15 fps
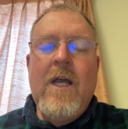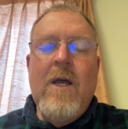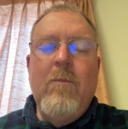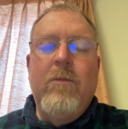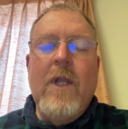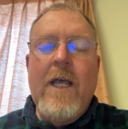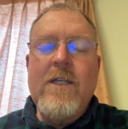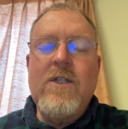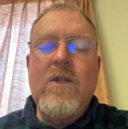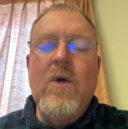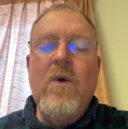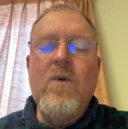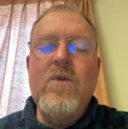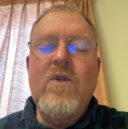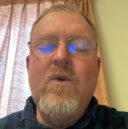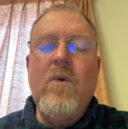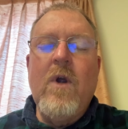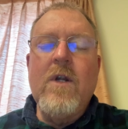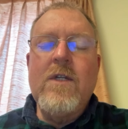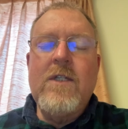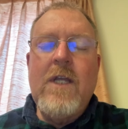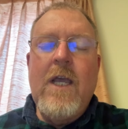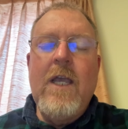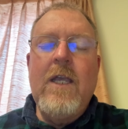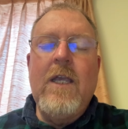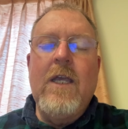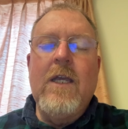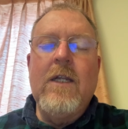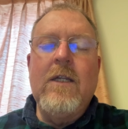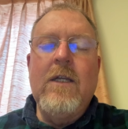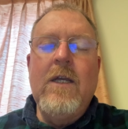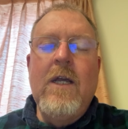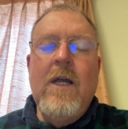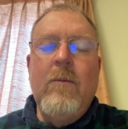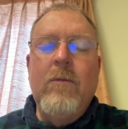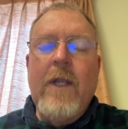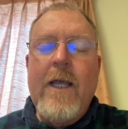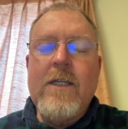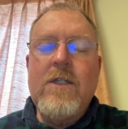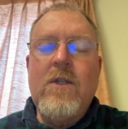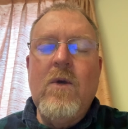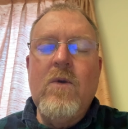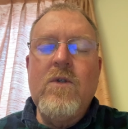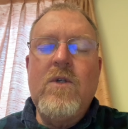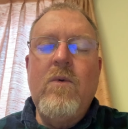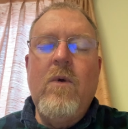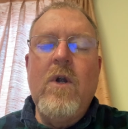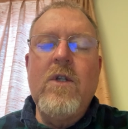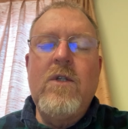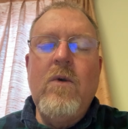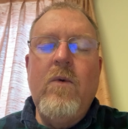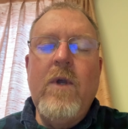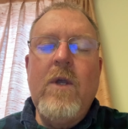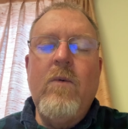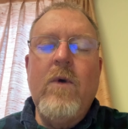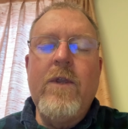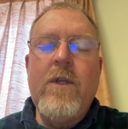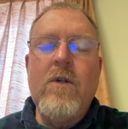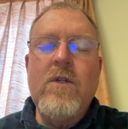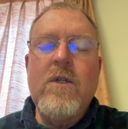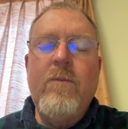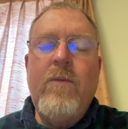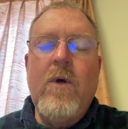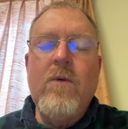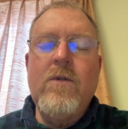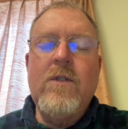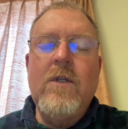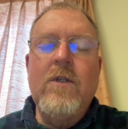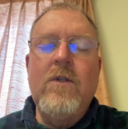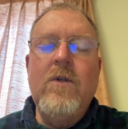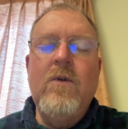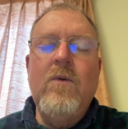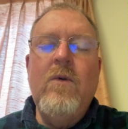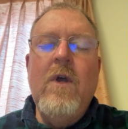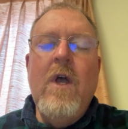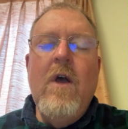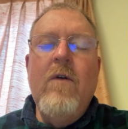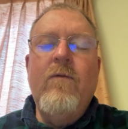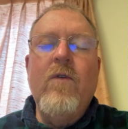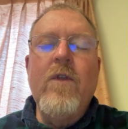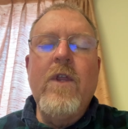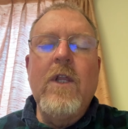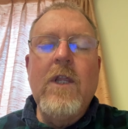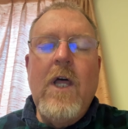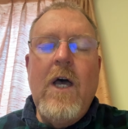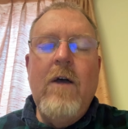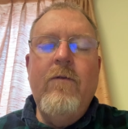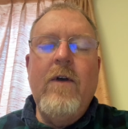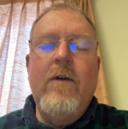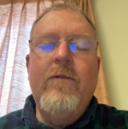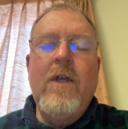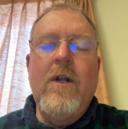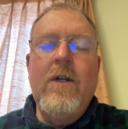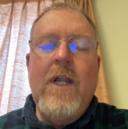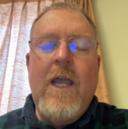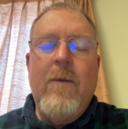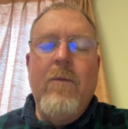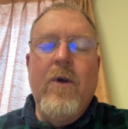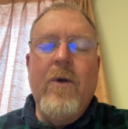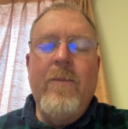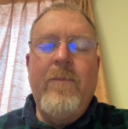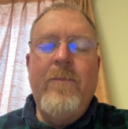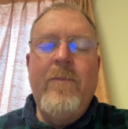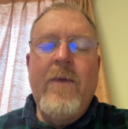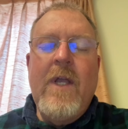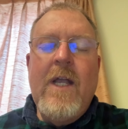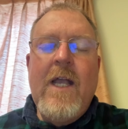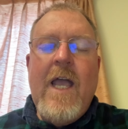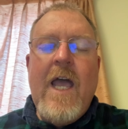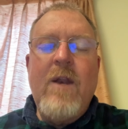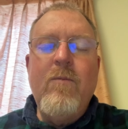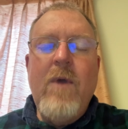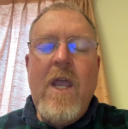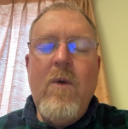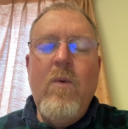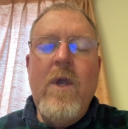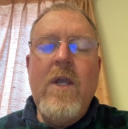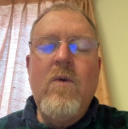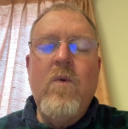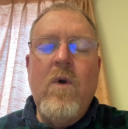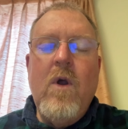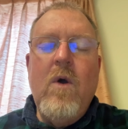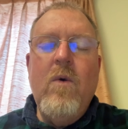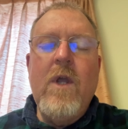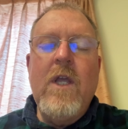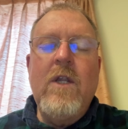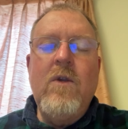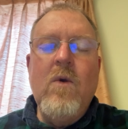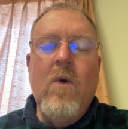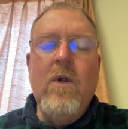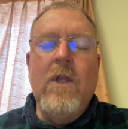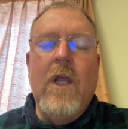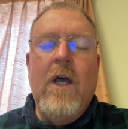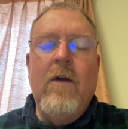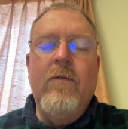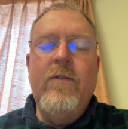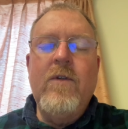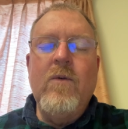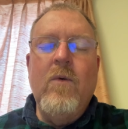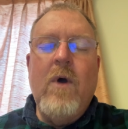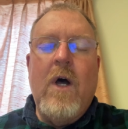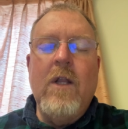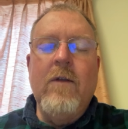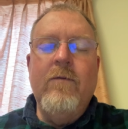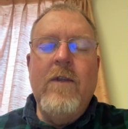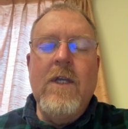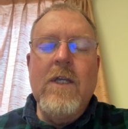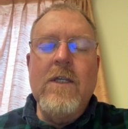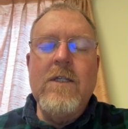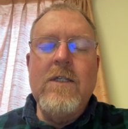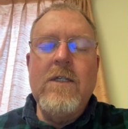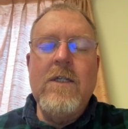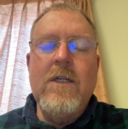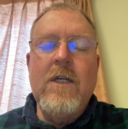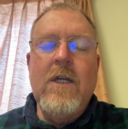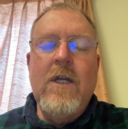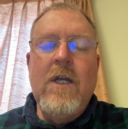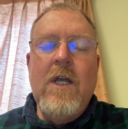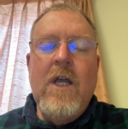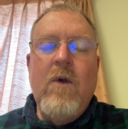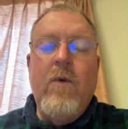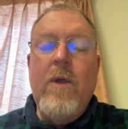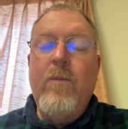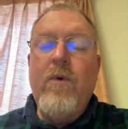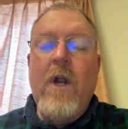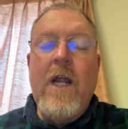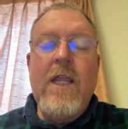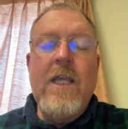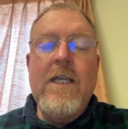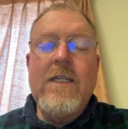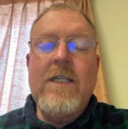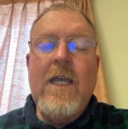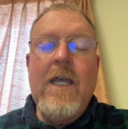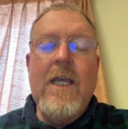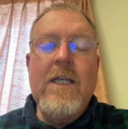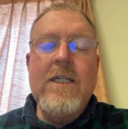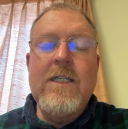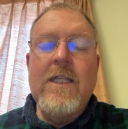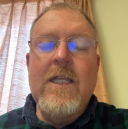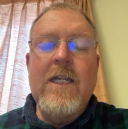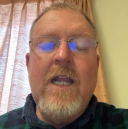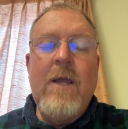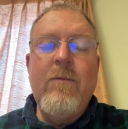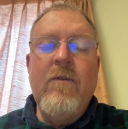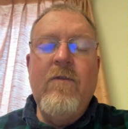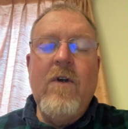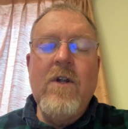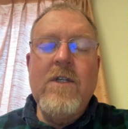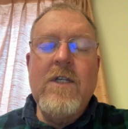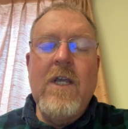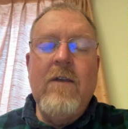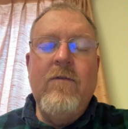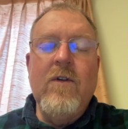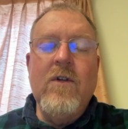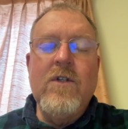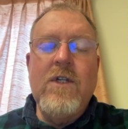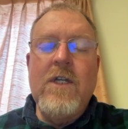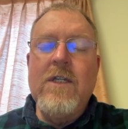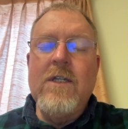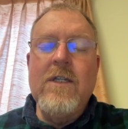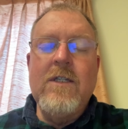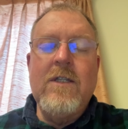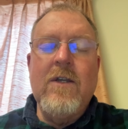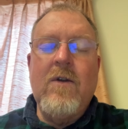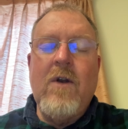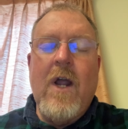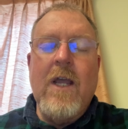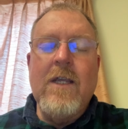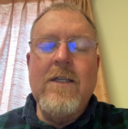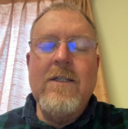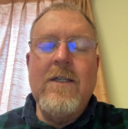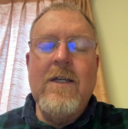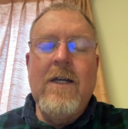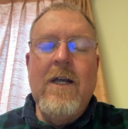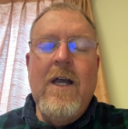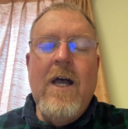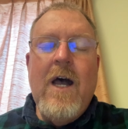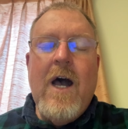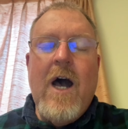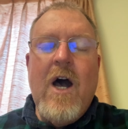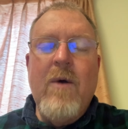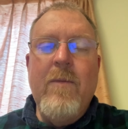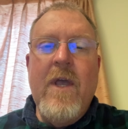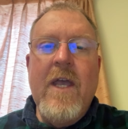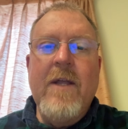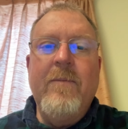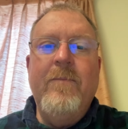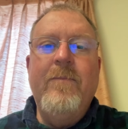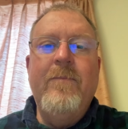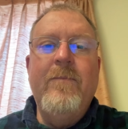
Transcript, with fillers: Bless those who are staying in. Bless those who are doing what they're supposed to do for the love of their neighbor. And may we grow in your love through all of this. We pray these things in the name of our Savior, Jesus the Christ. Amen.